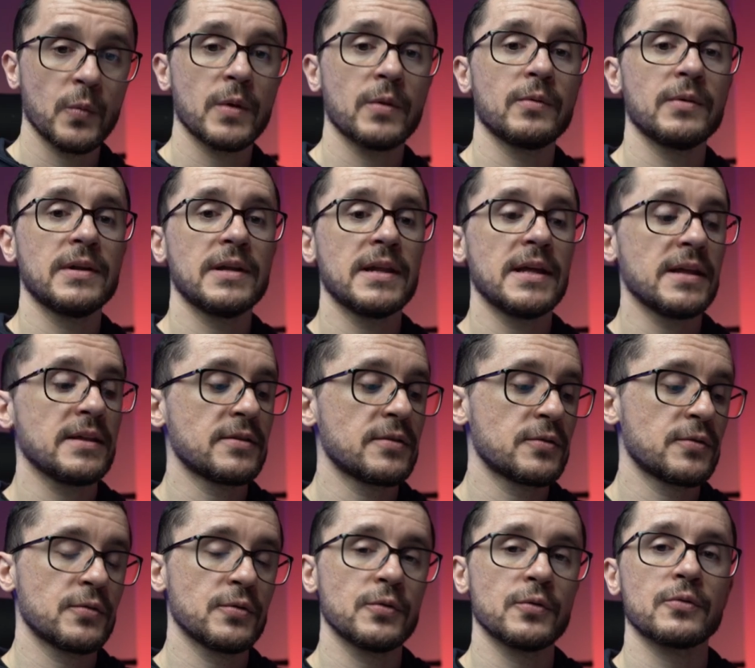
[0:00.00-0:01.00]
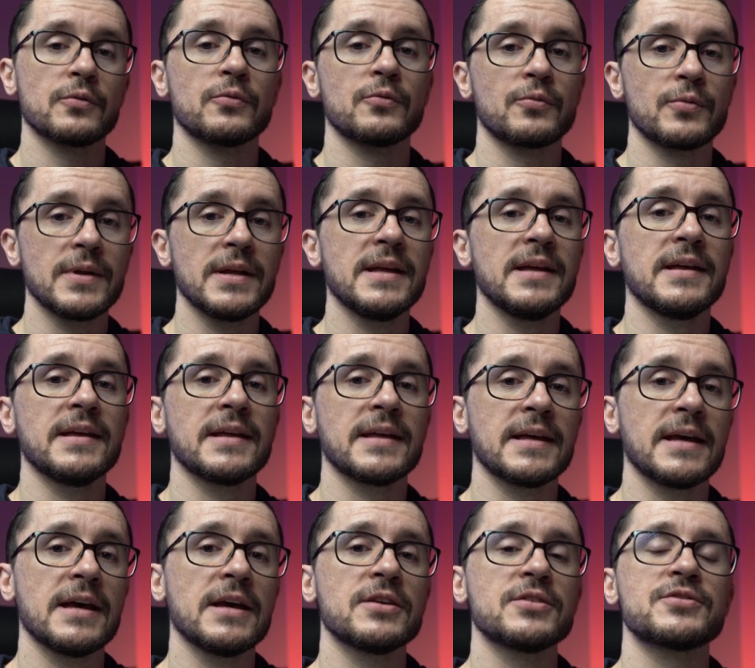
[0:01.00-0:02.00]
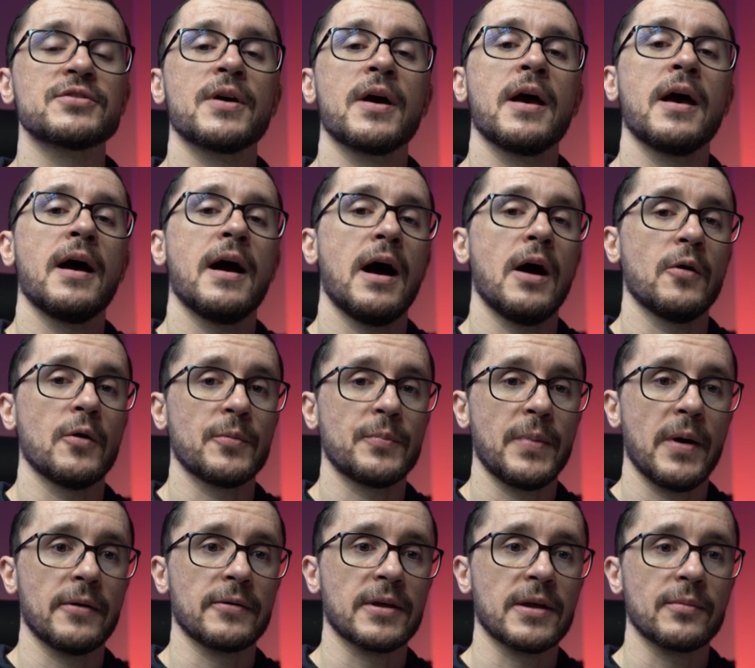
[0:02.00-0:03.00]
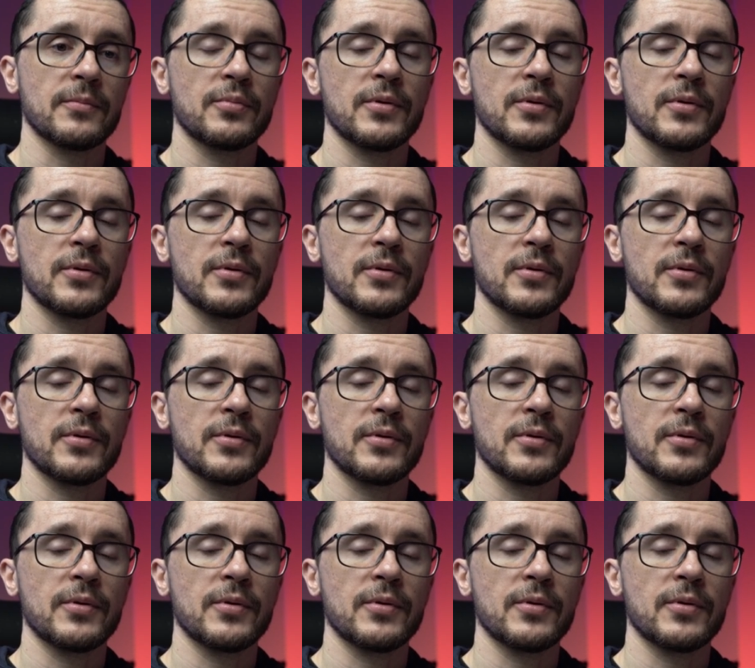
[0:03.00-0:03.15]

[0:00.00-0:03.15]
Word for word: we will need to re-engage our parking